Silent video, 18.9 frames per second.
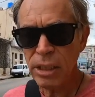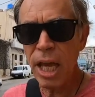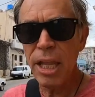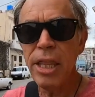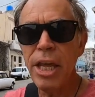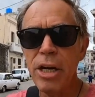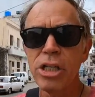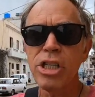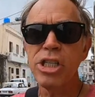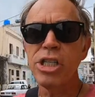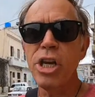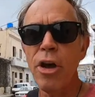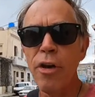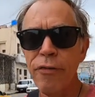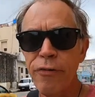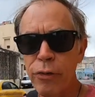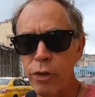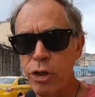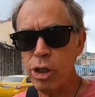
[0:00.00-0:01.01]
and their
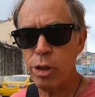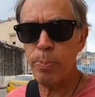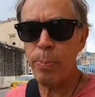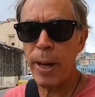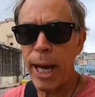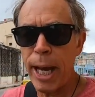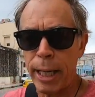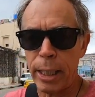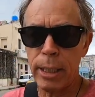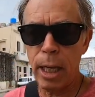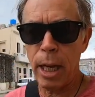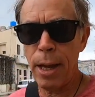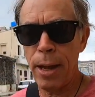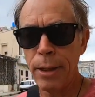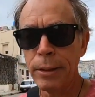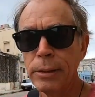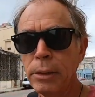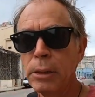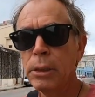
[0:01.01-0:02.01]
self-respect
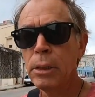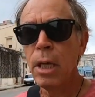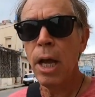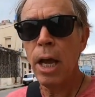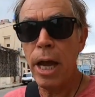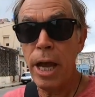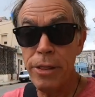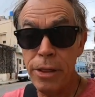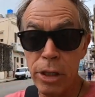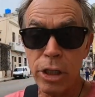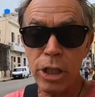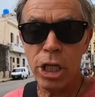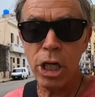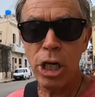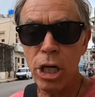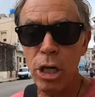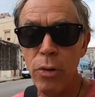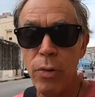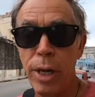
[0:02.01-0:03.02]
and their
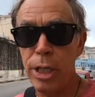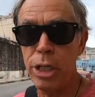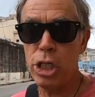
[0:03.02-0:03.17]
courage.